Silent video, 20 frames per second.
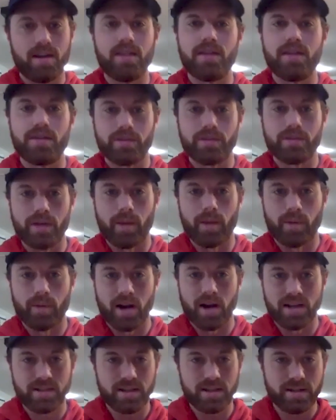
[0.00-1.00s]
And then through that
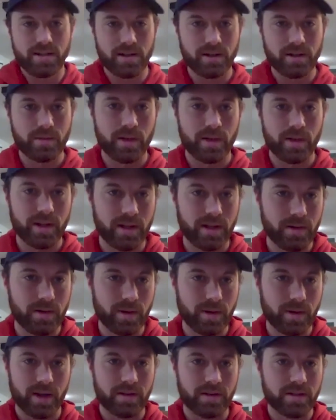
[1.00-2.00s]
process, ultimately, you
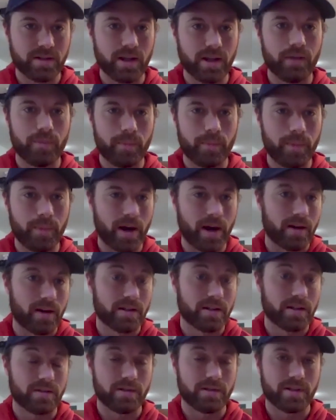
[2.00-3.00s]
can make yourself
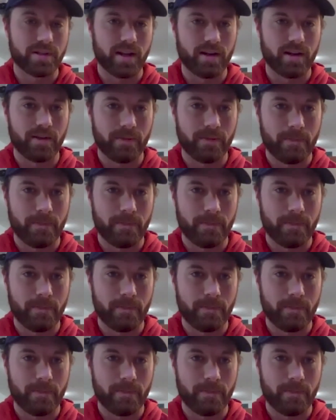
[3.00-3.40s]
better as a result.